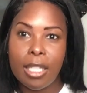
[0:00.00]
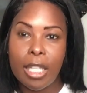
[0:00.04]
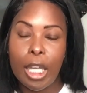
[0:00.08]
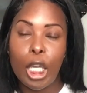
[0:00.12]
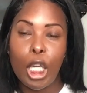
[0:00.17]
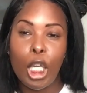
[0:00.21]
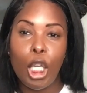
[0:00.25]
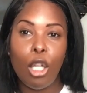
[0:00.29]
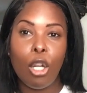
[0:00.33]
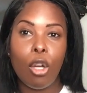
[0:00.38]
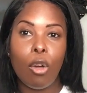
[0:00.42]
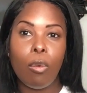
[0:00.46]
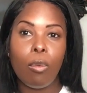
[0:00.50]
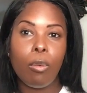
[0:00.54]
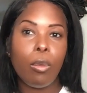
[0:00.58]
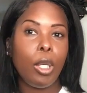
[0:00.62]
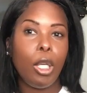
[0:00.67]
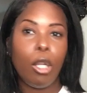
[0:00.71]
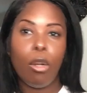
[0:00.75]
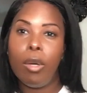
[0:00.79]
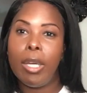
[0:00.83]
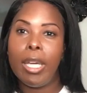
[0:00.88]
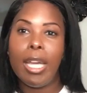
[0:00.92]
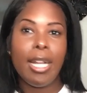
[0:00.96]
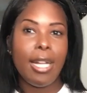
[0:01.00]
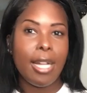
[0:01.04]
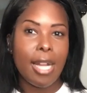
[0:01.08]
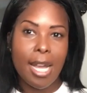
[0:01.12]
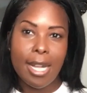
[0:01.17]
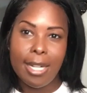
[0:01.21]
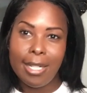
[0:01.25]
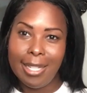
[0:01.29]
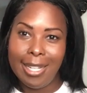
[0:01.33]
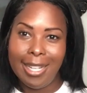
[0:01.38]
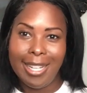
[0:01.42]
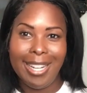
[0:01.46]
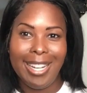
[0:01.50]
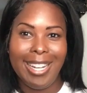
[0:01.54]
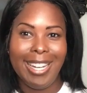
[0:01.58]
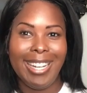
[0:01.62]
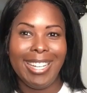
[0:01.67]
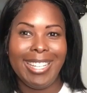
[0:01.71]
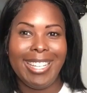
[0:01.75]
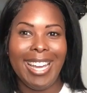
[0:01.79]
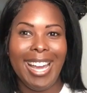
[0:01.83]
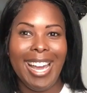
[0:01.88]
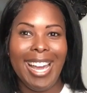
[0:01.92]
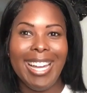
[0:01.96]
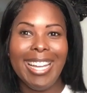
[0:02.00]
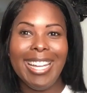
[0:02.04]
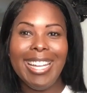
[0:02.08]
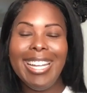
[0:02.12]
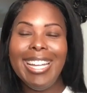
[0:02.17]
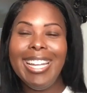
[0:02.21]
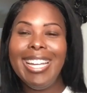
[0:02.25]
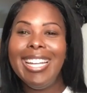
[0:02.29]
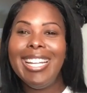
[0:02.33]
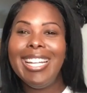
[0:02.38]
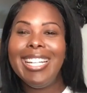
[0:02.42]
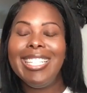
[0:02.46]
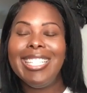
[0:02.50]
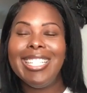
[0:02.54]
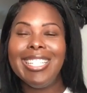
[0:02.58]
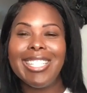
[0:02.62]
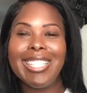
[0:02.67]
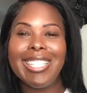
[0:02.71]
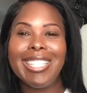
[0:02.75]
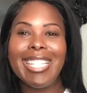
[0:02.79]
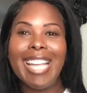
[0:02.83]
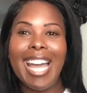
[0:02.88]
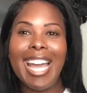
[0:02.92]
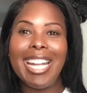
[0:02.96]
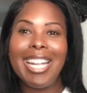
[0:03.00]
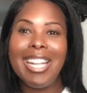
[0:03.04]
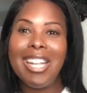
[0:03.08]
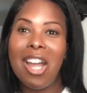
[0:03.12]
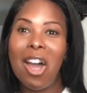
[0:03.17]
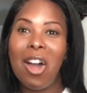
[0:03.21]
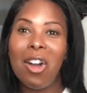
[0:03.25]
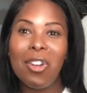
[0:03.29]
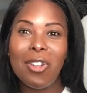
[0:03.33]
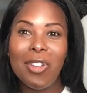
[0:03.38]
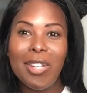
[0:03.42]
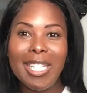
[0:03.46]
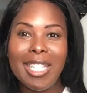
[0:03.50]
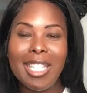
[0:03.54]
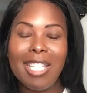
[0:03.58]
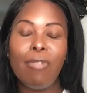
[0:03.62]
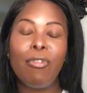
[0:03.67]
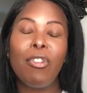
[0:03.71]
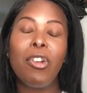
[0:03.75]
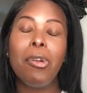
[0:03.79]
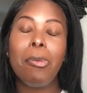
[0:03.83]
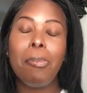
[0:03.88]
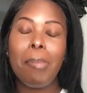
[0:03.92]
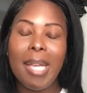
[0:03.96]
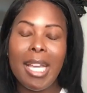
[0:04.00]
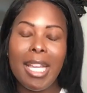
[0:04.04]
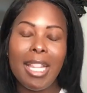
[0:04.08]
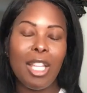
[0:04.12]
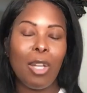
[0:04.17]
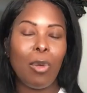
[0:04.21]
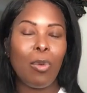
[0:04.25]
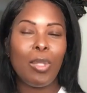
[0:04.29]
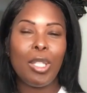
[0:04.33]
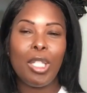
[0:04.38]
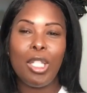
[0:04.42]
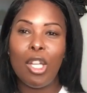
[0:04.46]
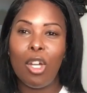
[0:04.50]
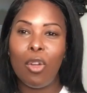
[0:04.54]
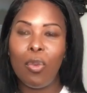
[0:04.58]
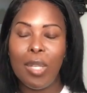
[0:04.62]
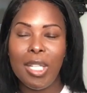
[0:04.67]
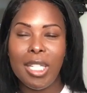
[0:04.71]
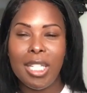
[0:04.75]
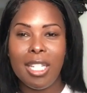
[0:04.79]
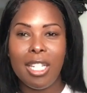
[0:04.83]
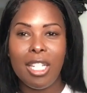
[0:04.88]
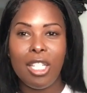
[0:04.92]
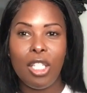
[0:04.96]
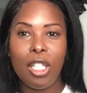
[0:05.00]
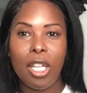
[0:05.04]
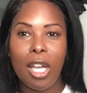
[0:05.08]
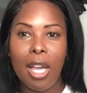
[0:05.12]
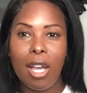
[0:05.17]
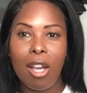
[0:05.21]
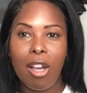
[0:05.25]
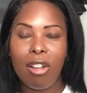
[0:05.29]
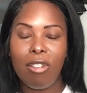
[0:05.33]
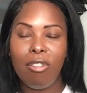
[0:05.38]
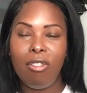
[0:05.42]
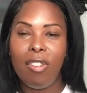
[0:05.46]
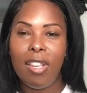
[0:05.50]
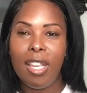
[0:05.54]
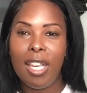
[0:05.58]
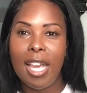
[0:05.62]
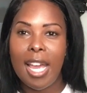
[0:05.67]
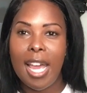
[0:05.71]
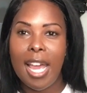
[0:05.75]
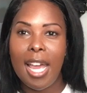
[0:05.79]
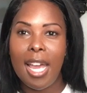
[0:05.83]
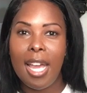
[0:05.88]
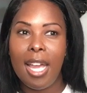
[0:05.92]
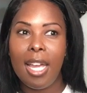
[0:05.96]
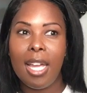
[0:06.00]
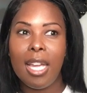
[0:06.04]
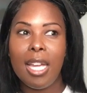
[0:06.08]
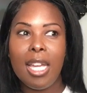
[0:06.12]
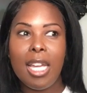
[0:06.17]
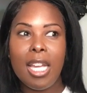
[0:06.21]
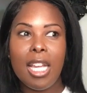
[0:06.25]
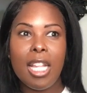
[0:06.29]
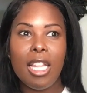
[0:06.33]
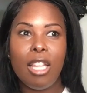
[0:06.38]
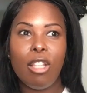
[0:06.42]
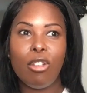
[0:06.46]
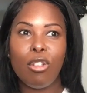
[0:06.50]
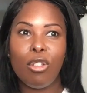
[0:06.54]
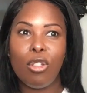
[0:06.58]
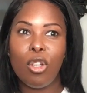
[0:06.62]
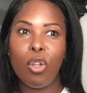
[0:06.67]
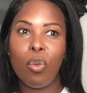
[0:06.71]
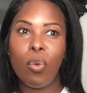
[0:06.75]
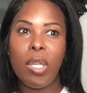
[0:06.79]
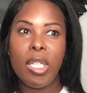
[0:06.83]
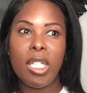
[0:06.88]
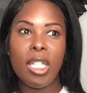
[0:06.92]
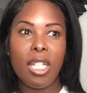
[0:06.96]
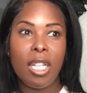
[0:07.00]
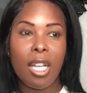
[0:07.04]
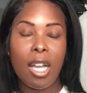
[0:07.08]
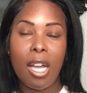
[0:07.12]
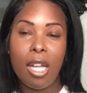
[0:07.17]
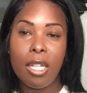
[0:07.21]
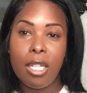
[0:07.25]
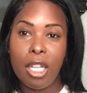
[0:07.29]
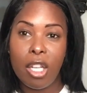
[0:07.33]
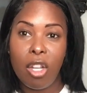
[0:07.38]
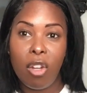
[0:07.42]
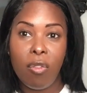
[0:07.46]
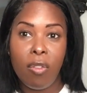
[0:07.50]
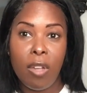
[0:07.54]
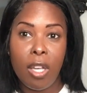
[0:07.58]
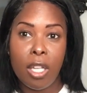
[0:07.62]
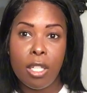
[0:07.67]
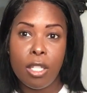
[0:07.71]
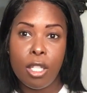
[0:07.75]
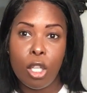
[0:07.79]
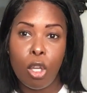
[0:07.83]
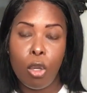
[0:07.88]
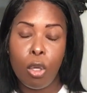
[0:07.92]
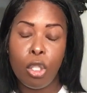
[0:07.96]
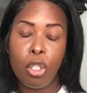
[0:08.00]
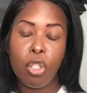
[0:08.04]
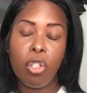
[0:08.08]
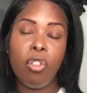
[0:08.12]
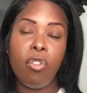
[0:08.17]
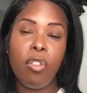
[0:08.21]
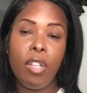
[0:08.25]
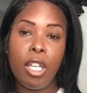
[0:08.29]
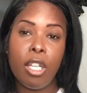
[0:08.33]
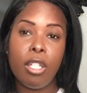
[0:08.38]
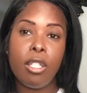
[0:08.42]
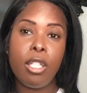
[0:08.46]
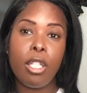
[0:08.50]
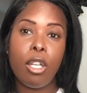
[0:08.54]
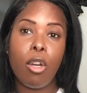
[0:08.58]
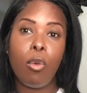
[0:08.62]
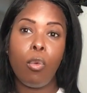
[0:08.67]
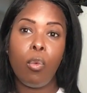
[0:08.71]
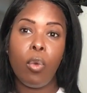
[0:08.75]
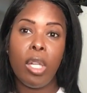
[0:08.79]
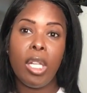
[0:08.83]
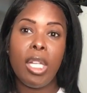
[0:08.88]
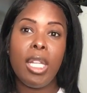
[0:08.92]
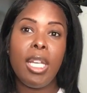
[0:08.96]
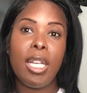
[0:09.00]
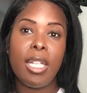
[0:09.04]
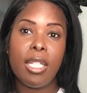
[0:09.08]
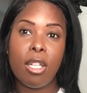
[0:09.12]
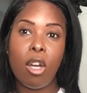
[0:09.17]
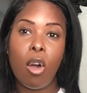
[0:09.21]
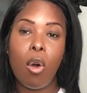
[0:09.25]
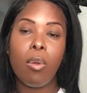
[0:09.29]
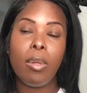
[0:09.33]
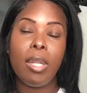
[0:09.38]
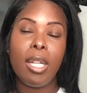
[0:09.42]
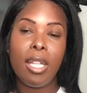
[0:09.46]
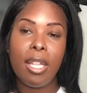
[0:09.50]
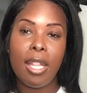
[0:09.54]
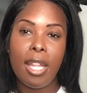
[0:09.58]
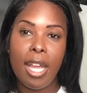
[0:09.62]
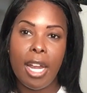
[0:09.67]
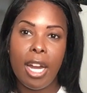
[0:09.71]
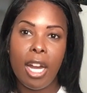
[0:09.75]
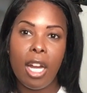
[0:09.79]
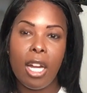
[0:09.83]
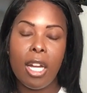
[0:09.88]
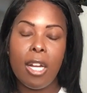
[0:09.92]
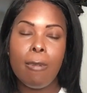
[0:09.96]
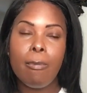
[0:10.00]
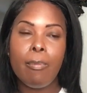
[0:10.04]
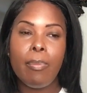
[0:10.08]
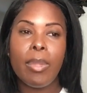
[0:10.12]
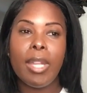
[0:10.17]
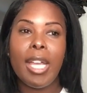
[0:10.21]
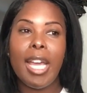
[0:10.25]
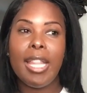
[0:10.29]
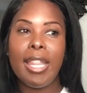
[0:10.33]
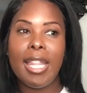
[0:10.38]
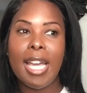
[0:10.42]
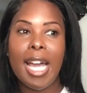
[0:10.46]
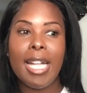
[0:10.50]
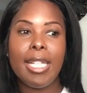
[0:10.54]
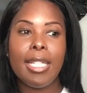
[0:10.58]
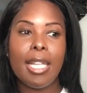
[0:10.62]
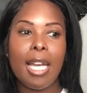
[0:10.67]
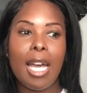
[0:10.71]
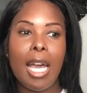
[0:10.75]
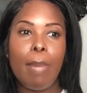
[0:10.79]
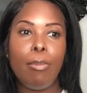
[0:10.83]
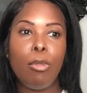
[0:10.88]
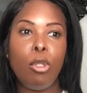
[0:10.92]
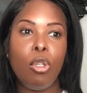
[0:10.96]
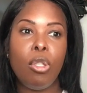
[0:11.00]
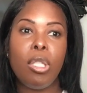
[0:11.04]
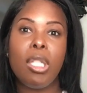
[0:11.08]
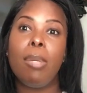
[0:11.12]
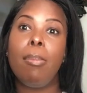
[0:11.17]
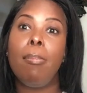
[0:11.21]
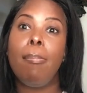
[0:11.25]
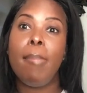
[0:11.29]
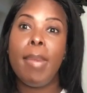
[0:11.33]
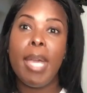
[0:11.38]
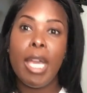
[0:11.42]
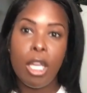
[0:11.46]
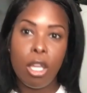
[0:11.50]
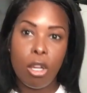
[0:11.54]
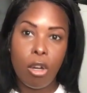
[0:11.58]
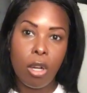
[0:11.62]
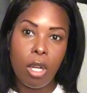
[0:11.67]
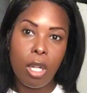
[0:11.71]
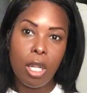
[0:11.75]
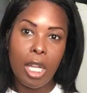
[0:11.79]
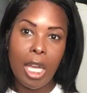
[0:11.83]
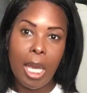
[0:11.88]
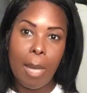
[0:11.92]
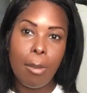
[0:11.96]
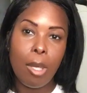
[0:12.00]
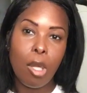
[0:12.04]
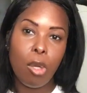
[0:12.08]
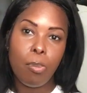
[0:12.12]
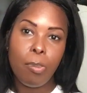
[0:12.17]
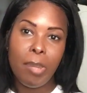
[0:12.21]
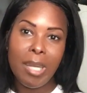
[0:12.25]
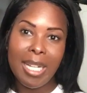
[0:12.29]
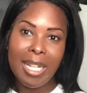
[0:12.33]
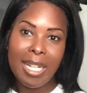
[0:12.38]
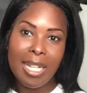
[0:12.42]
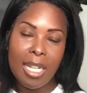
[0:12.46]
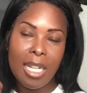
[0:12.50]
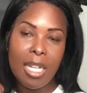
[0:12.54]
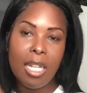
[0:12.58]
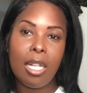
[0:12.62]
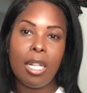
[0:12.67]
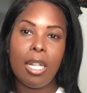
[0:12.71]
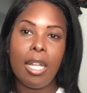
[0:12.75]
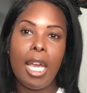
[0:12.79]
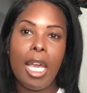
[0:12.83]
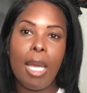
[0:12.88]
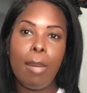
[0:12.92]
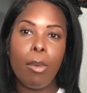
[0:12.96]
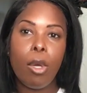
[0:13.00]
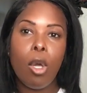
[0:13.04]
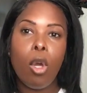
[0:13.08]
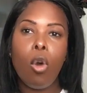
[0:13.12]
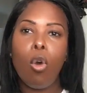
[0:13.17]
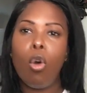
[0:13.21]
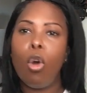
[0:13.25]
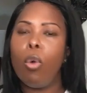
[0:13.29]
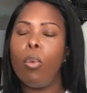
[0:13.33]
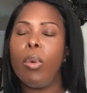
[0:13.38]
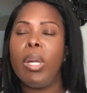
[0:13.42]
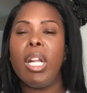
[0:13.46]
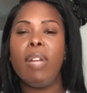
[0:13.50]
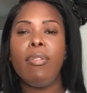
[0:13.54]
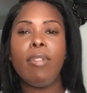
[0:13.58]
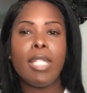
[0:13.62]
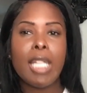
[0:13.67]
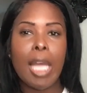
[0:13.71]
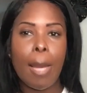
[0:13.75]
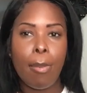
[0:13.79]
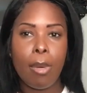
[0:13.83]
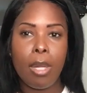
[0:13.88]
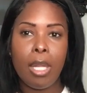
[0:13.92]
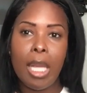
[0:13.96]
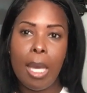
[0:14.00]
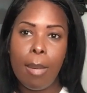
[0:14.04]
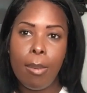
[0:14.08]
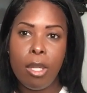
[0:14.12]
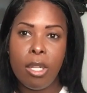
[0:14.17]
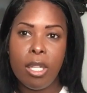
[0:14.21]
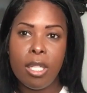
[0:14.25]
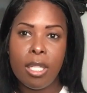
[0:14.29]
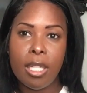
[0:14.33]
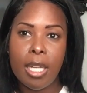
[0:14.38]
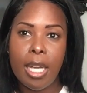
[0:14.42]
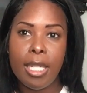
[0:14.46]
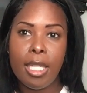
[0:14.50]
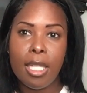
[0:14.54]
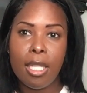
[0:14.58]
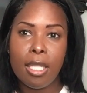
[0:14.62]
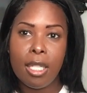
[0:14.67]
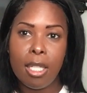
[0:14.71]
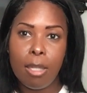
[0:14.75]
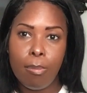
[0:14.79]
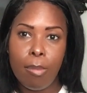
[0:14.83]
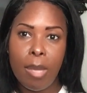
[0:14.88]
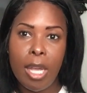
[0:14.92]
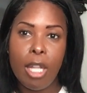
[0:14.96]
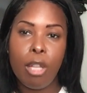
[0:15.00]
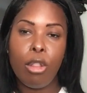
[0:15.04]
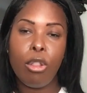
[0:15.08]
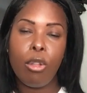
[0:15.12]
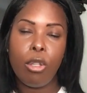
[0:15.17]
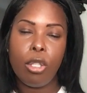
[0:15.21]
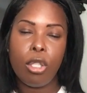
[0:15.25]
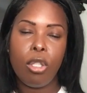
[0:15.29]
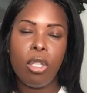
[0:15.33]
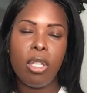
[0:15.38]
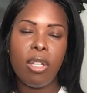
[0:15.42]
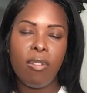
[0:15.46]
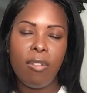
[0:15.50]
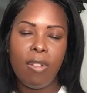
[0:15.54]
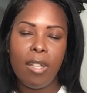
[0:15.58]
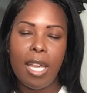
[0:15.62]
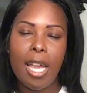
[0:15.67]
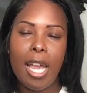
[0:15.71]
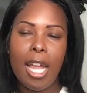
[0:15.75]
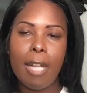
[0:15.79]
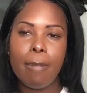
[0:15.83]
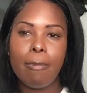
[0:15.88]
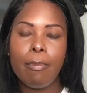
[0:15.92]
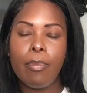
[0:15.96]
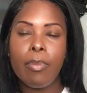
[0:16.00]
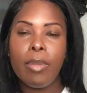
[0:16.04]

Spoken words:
Like you don't get nothing. Okay? There's like no reason for me. There was no reason to check on VA. There's no reason to contact your VSO, because your VSO really is only there at that time to submit your claim, your BDD claim, or whatever type of claim you decide to submit to the VA.